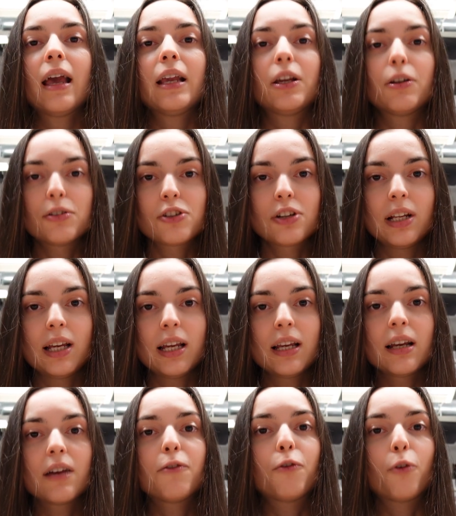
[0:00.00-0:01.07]

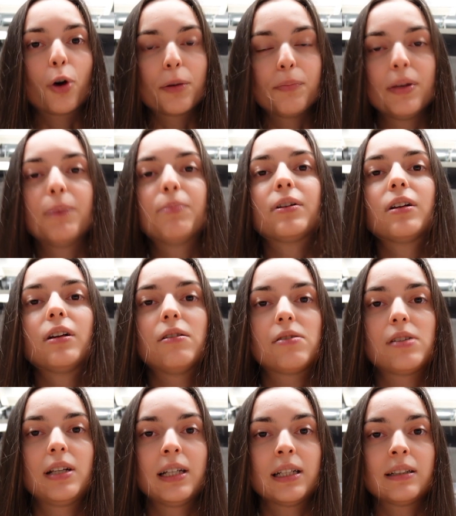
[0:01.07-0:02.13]
Usually four people
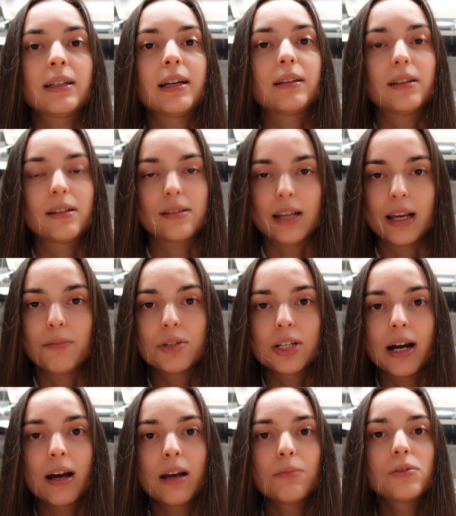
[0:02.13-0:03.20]
using it at the same
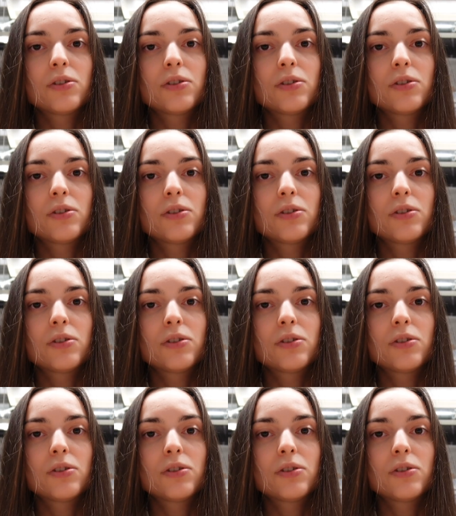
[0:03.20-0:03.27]
time,